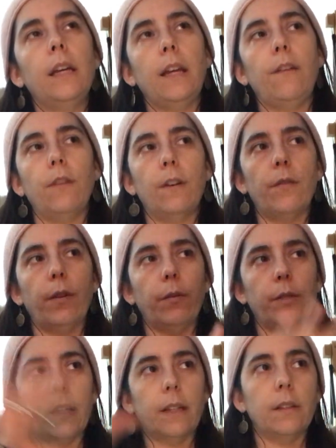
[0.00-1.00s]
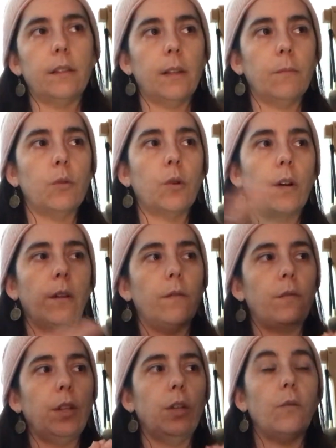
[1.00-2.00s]
even if it was in some sort of
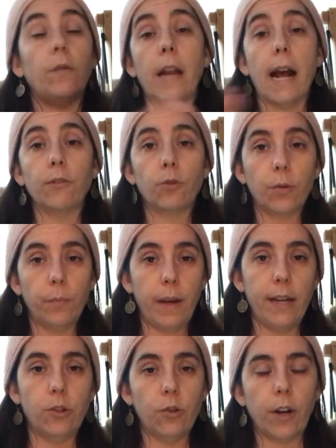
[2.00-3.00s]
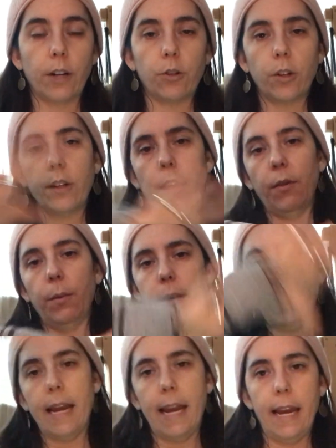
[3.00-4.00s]
natural made structure, they would
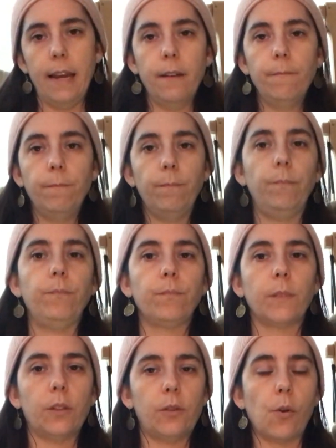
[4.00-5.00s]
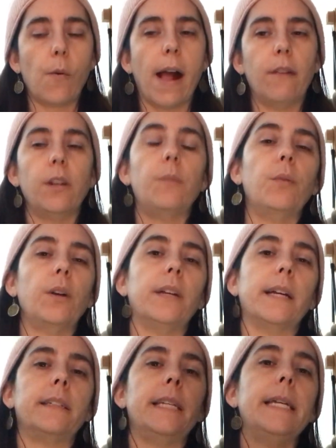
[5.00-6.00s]
be surrounded,
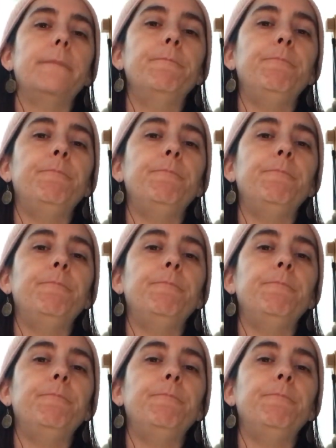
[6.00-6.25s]
protected,